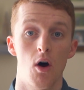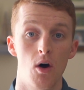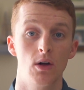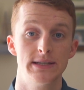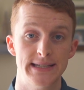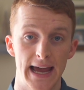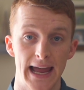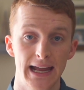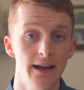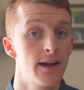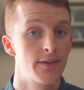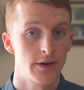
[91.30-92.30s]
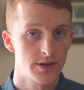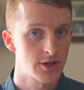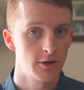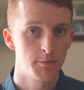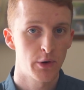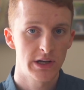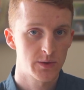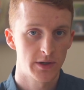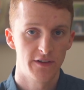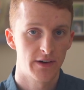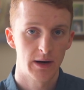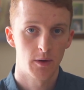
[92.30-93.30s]
all day, there are certain points when
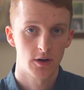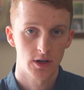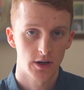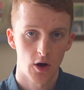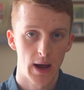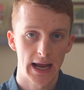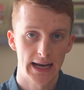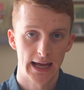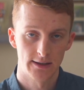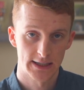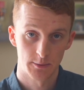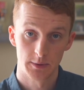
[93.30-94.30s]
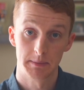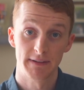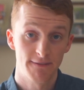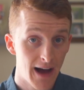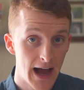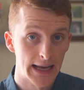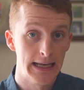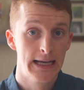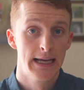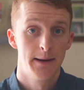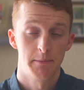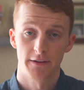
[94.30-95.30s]
you very well could go handheld, it would be fine.
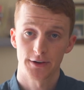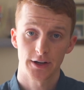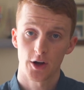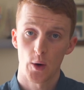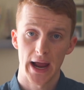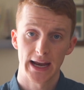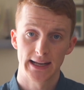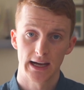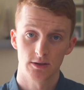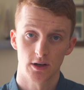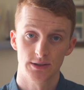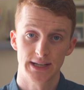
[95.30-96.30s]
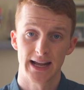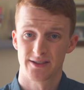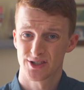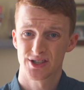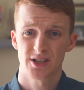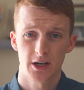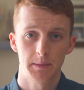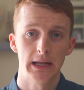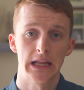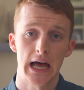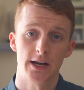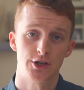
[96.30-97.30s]
But if you're gonna go handheld all day, there's just gonna be
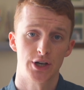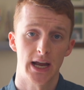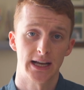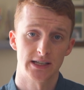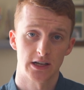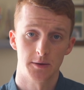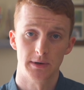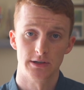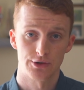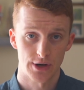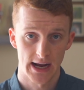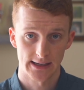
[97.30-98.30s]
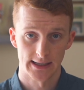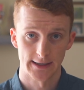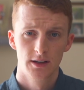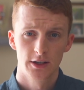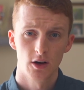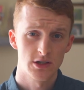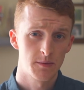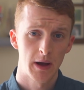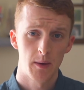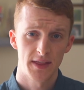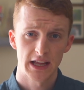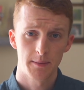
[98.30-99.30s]
a lot of shake. It's gonna be distracting. You also might
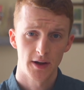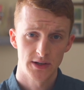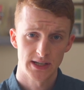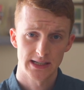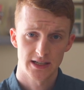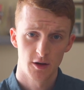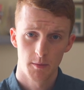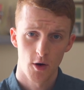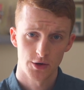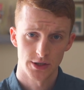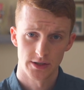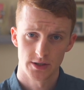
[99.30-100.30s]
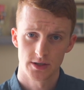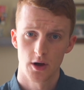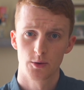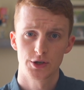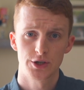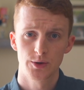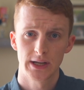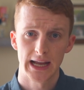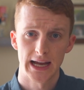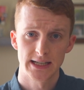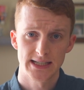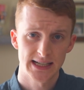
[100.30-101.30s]
wanna think about using slow motion. So shooting
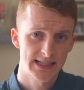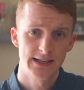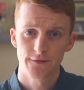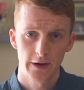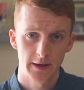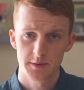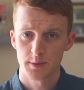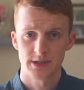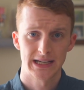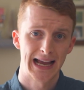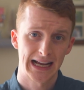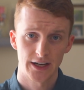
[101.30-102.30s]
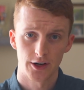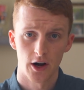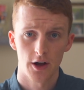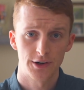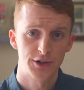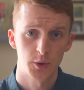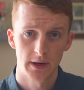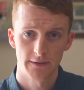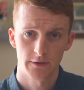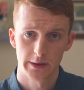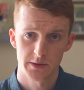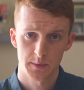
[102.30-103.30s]
at 60 frames per second or 120
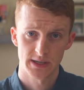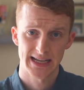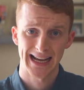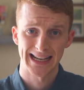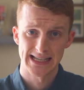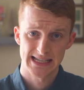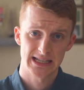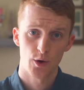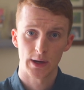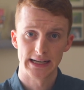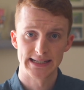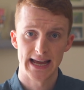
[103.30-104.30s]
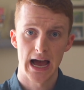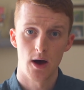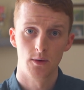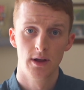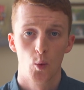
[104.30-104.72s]
frames per second, slowing it down